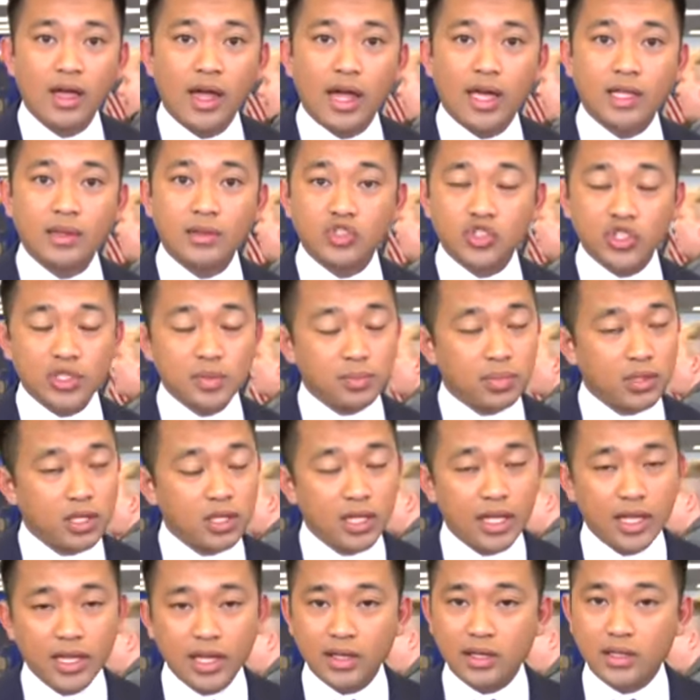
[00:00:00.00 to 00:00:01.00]
And just
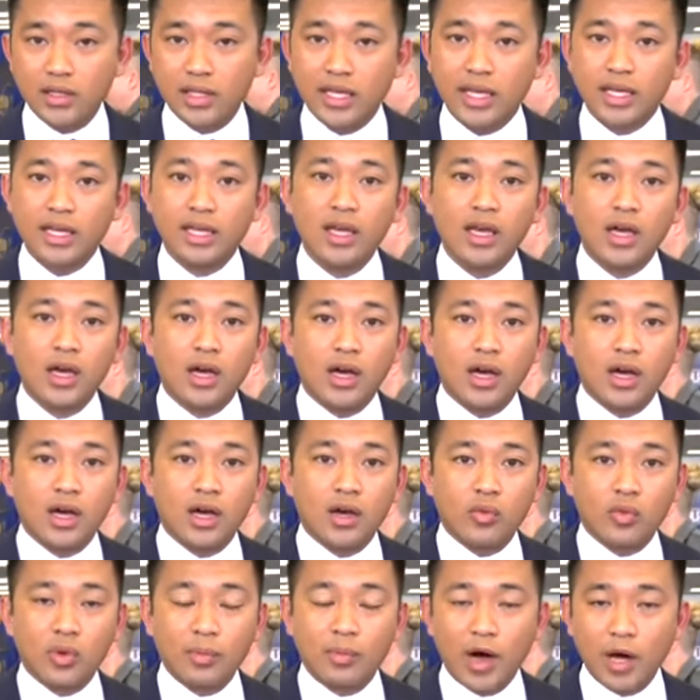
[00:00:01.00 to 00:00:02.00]
politically, uh,
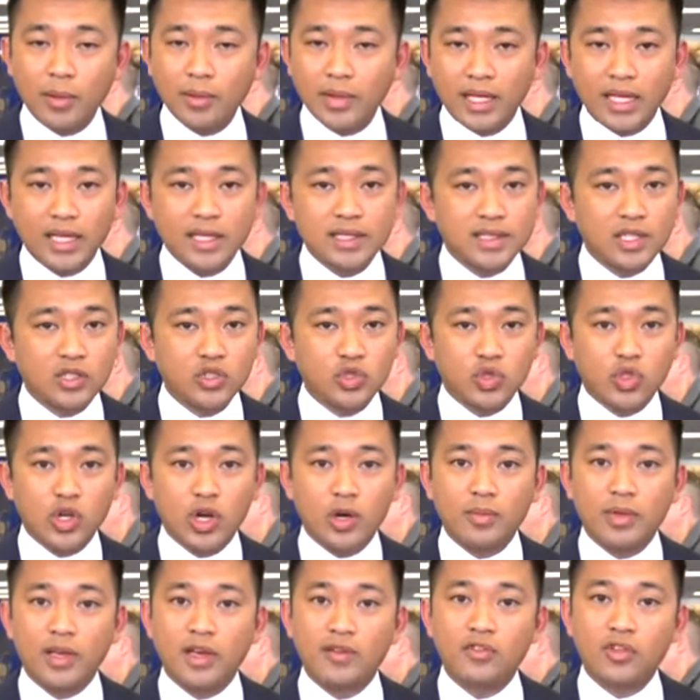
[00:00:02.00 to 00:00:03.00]
Republicans and
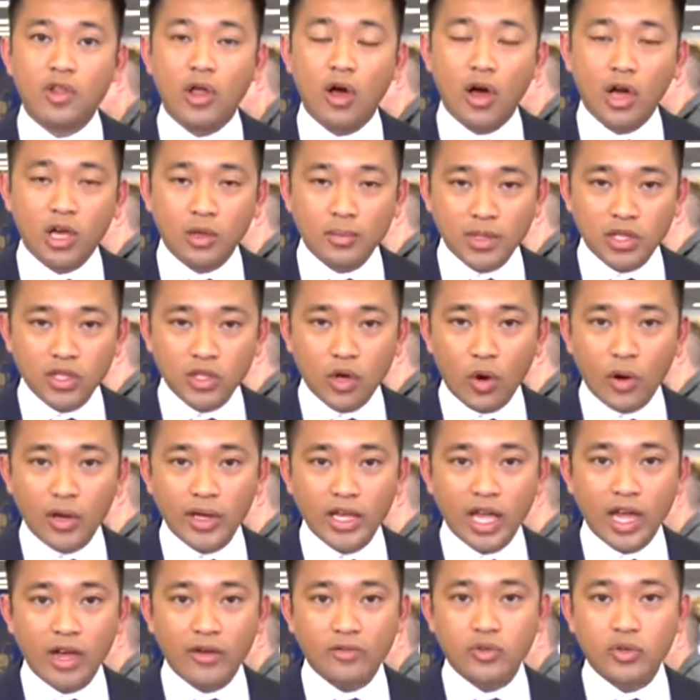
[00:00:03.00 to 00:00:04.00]
Trump have long been
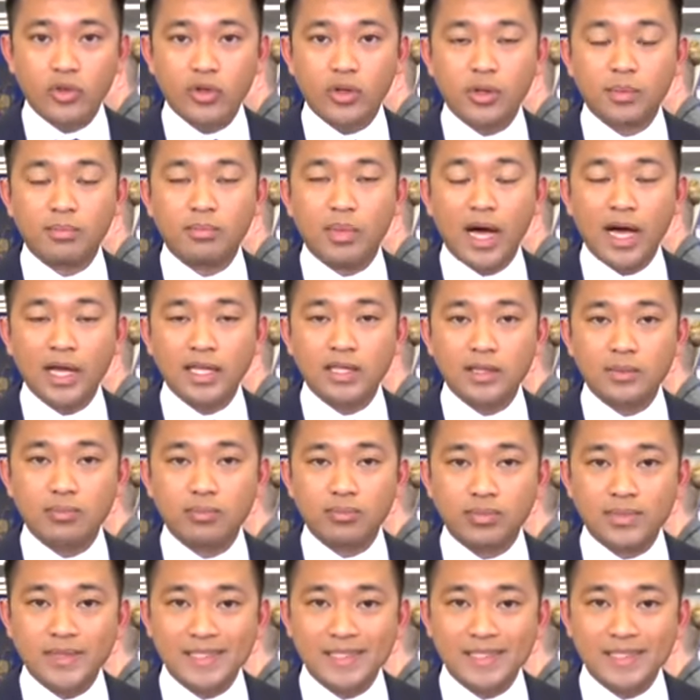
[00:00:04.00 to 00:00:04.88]
going after Biden,